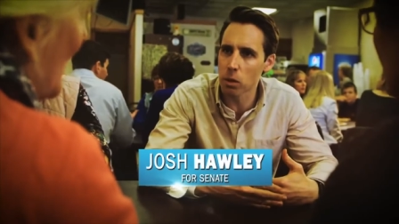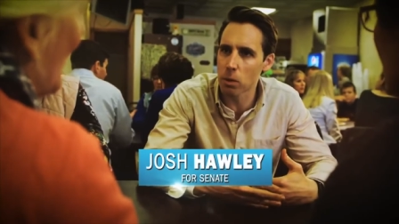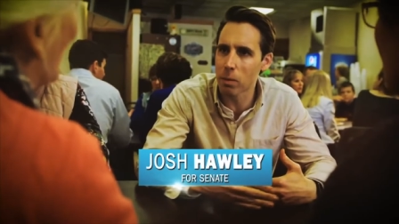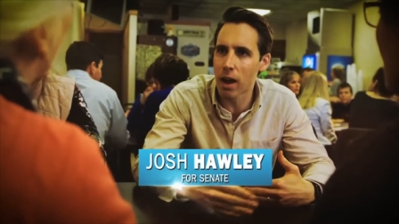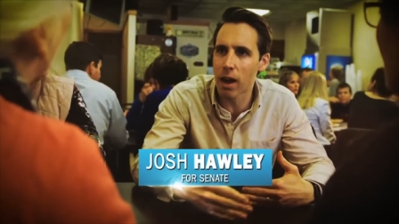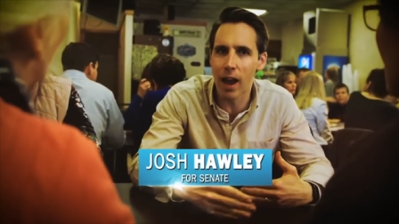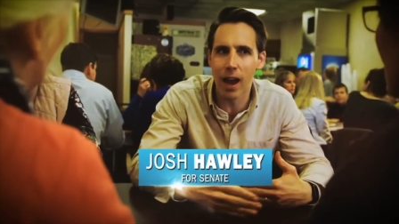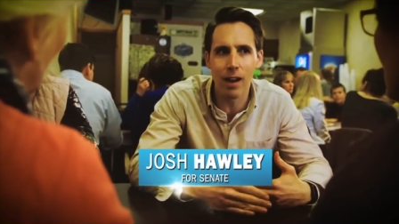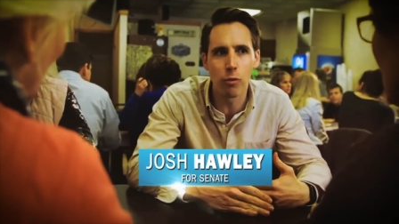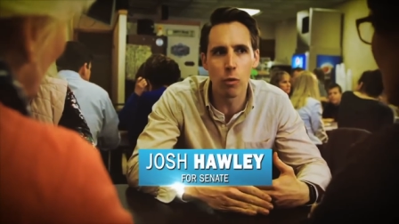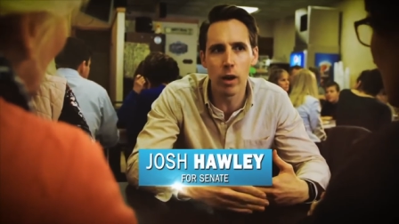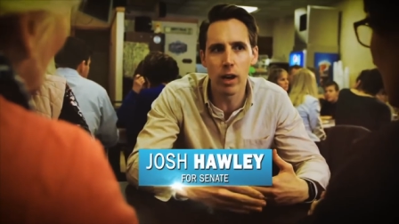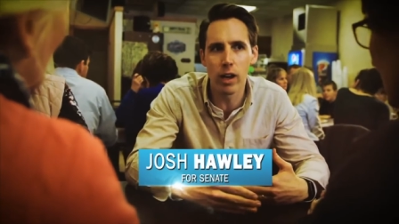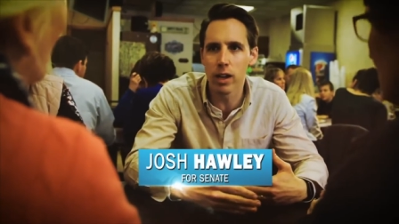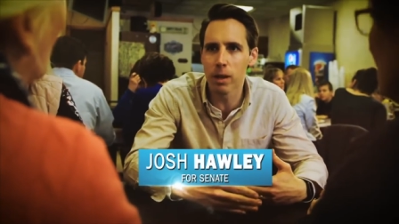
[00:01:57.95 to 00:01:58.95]
has
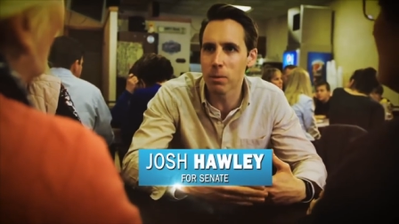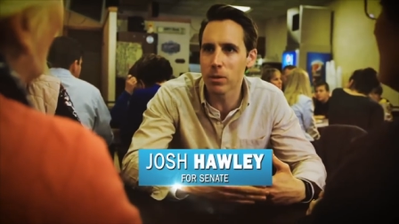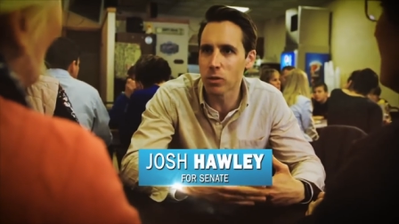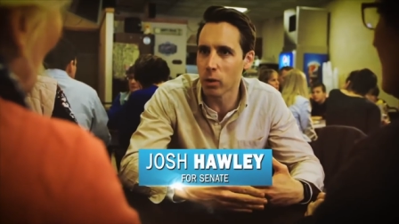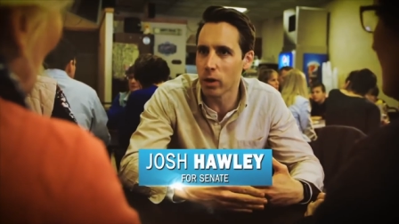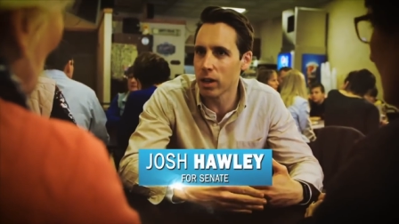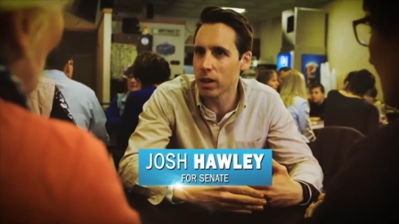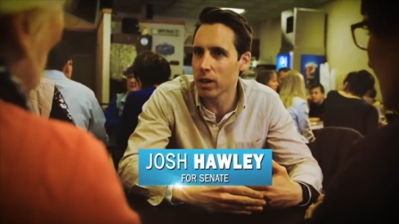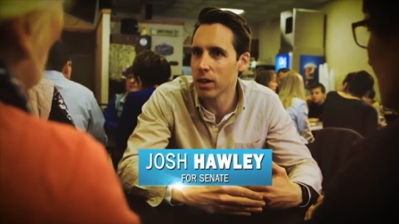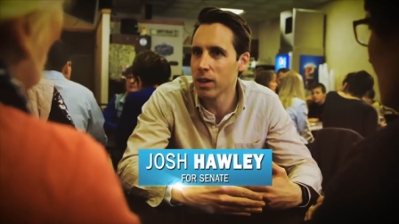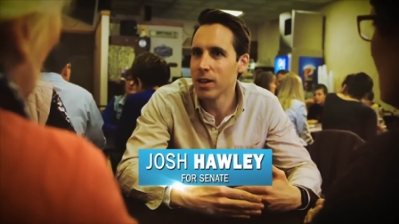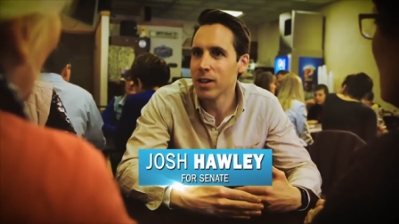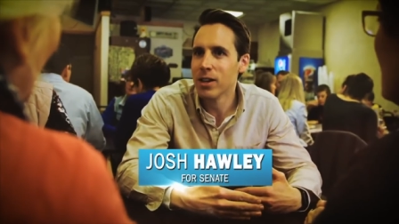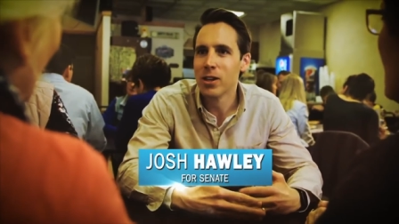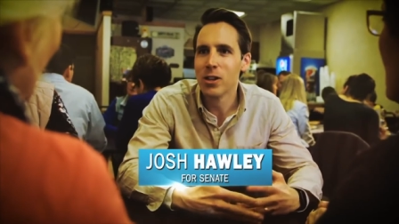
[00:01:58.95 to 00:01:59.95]
shown that
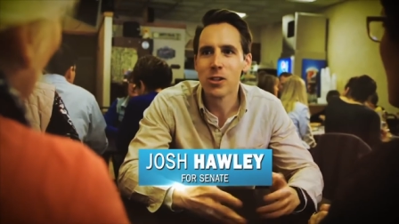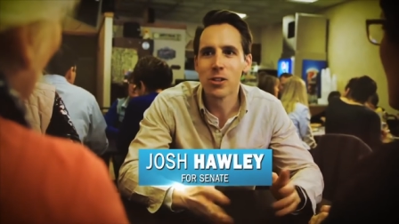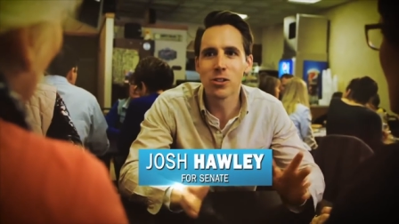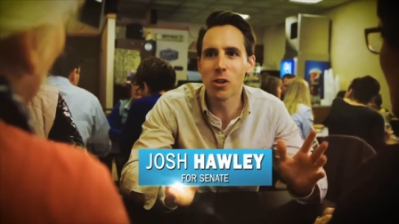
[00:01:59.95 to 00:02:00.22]
the scheme